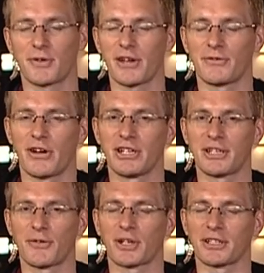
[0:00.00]
five very
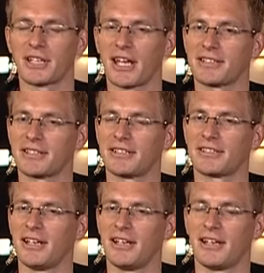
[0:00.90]
difficult days
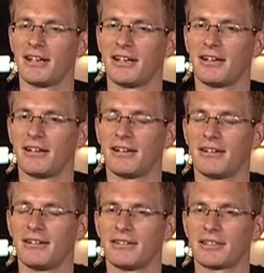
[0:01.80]
since
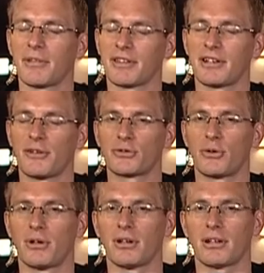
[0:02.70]
uh, something that,
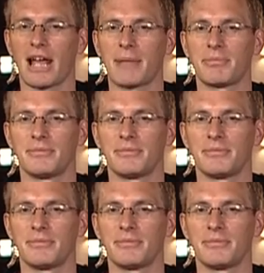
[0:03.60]
after all,